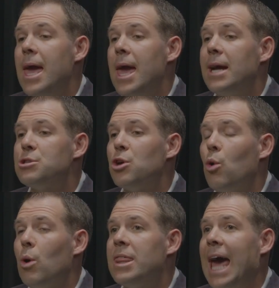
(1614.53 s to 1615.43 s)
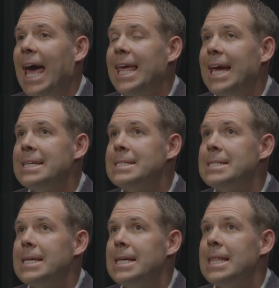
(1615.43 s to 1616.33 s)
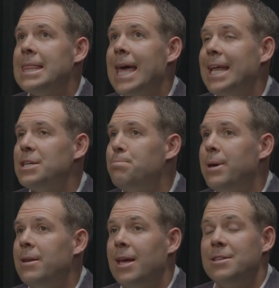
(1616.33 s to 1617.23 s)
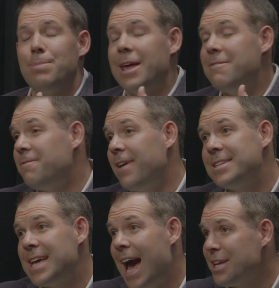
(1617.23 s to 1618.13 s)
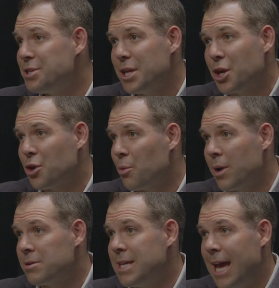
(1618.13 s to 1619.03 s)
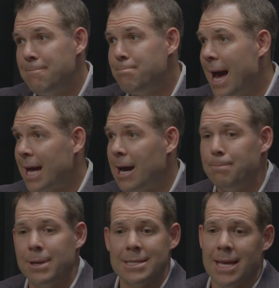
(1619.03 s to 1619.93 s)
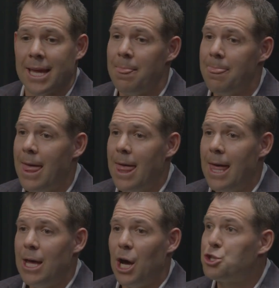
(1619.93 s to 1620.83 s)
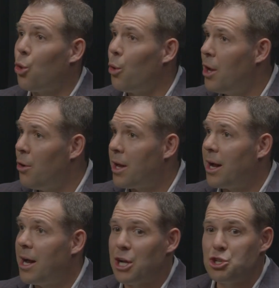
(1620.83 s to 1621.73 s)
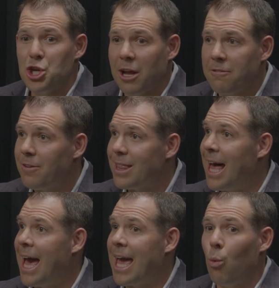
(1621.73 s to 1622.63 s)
And so it's been a fantastic career to impact companies like a Toyota, a Chick-fil-A,